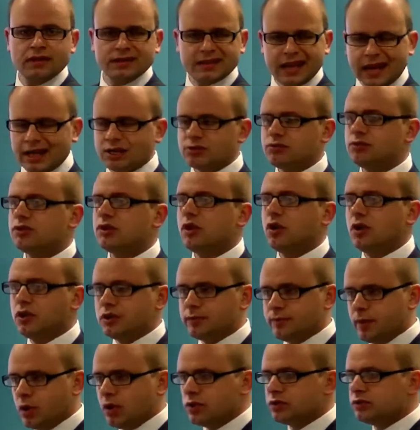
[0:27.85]
tax
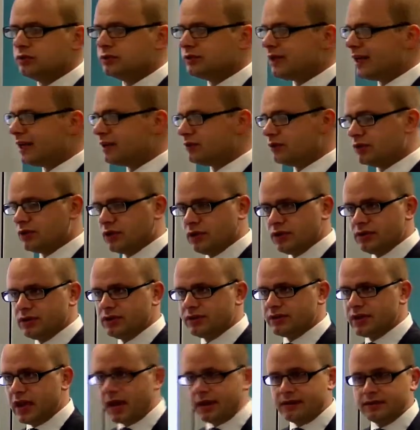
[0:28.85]
returns, personal tax
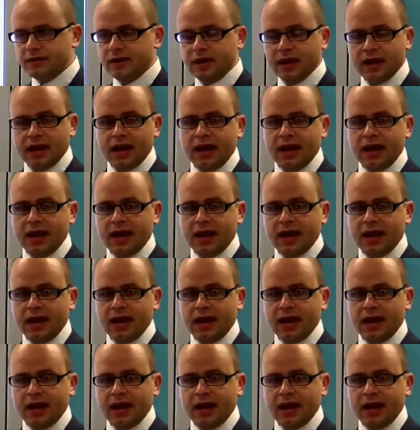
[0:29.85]
returns are done